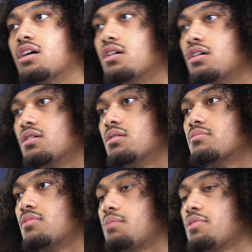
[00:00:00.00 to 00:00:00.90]

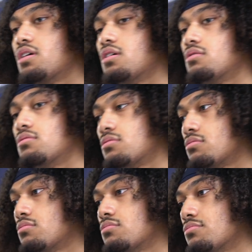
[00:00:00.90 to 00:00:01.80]
Um, I mean,
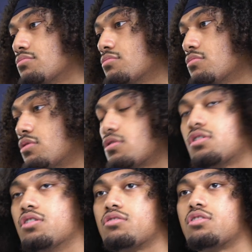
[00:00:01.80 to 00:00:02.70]

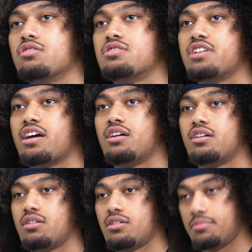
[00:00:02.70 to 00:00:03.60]
Coach Coach
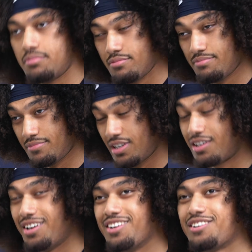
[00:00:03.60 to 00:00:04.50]
uh,
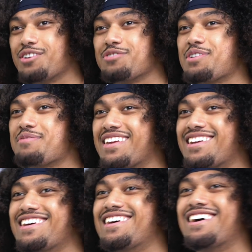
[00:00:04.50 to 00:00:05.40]
Coach Freeman
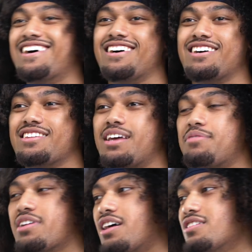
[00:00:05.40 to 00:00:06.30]
uh,
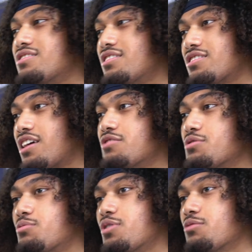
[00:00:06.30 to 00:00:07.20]
definitely got us in the
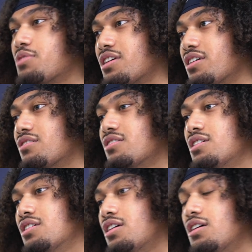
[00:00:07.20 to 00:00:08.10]
schedule where we can
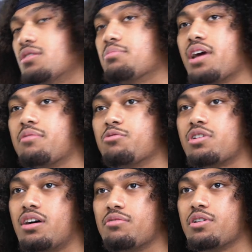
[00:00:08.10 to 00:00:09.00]
um, be able to
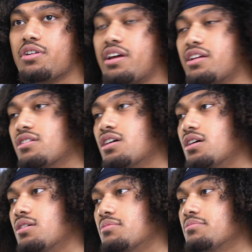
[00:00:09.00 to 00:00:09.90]
recover and
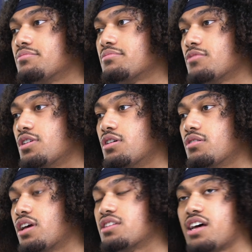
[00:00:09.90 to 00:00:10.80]
um, you know
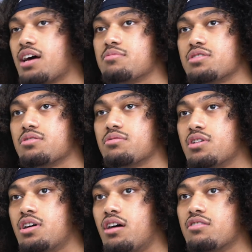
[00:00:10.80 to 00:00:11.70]
get time to
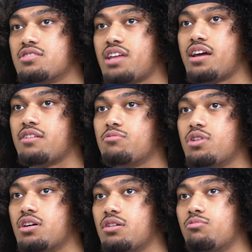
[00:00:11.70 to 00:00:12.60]
understand
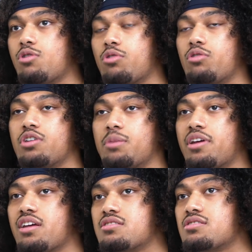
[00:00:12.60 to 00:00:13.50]
what uh, what we're going up
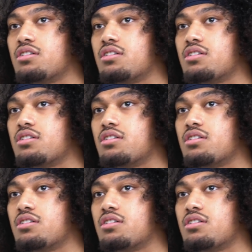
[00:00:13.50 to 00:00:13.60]
against.